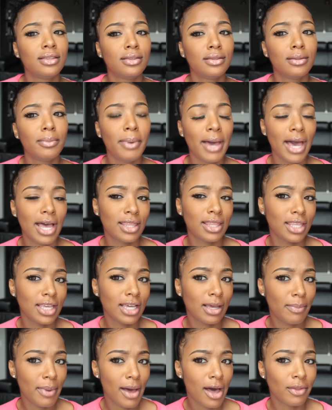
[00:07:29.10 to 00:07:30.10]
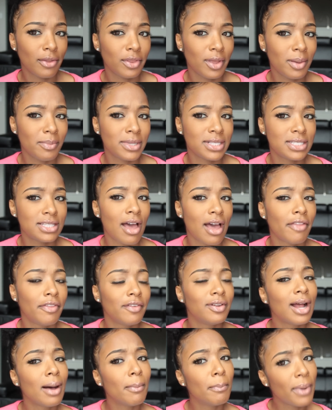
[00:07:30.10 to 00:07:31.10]
The bad thing about them is that
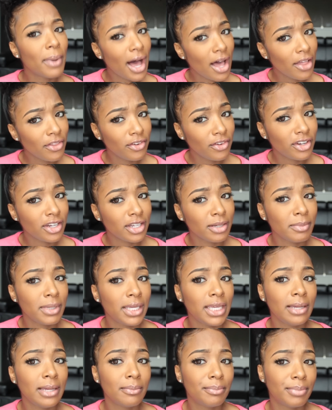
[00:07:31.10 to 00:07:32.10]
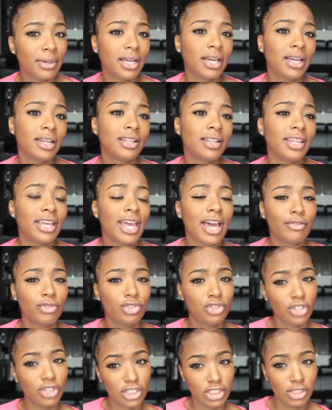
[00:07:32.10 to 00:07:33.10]
they're not bothering me, but they have
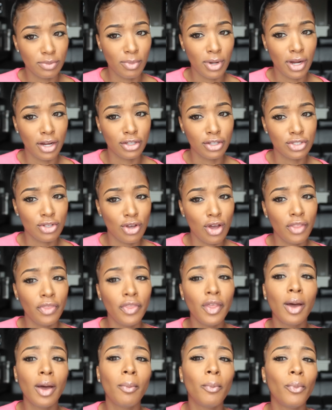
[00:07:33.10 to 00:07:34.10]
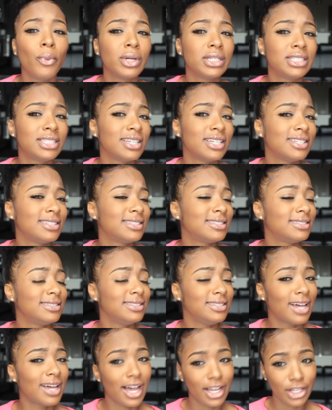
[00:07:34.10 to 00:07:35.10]
stretch marks on them, which is
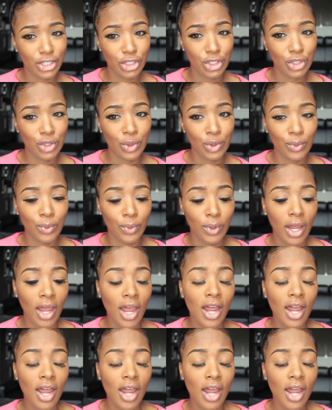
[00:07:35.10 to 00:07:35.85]
not cute.